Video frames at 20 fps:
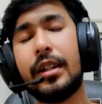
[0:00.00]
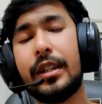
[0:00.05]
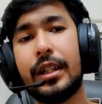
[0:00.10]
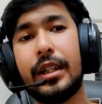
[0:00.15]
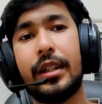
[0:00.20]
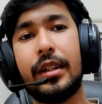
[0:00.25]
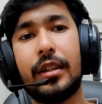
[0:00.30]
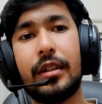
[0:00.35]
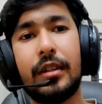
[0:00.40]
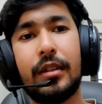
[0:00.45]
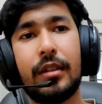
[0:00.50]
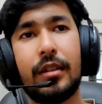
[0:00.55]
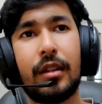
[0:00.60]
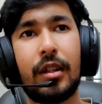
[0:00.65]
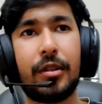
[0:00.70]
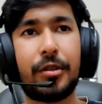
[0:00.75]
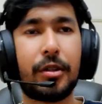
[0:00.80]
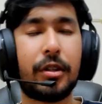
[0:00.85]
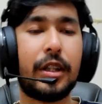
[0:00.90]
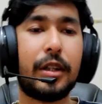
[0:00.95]
in
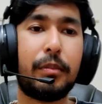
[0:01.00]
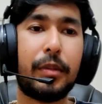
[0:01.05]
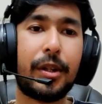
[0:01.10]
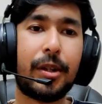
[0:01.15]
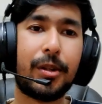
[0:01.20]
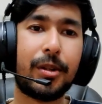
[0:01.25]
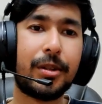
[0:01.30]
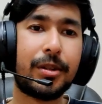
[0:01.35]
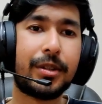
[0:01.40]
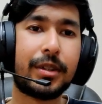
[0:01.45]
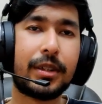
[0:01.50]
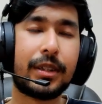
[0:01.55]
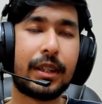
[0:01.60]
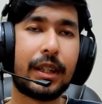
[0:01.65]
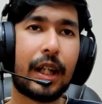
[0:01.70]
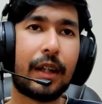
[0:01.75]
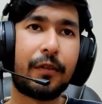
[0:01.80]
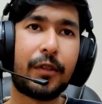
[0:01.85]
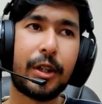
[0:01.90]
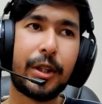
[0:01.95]
Ultra League, because
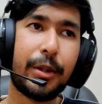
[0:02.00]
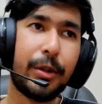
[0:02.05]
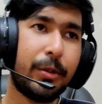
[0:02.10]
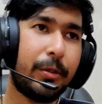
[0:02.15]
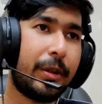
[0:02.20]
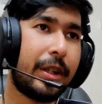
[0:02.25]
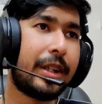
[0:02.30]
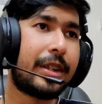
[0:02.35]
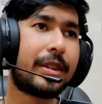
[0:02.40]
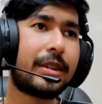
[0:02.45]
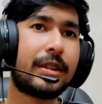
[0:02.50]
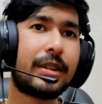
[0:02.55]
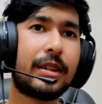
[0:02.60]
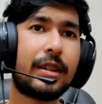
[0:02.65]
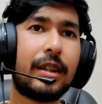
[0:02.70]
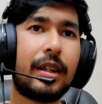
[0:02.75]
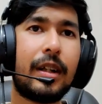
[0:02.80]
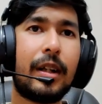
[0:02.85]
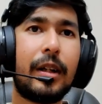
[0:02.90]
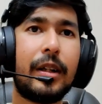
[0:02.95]
after 2
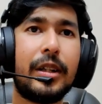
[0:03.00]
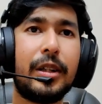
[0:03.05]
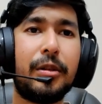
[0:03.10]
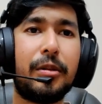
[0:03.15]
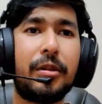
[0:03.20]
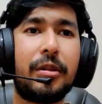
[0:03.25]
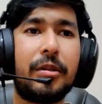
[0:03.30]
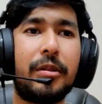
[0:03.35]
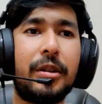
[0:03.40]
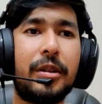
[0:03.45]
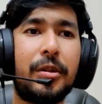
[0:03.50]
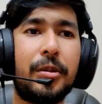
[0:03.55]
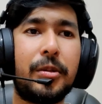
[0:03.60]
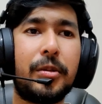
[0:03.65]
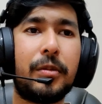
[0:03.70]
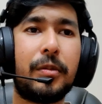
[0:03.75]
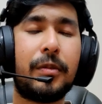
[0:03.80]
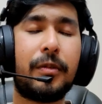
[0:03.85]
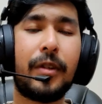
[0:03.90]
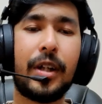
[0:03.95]
weeks you're going
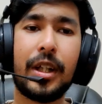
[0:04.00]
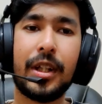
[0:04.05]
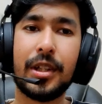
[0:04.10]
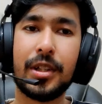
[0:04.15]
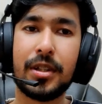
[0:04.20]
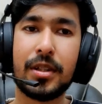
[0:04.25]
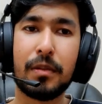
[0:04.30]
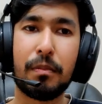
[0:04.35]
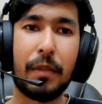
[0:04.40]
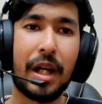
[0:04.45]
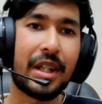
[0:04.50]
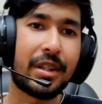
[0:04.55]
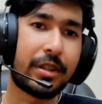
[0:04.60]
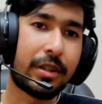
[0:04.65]
to face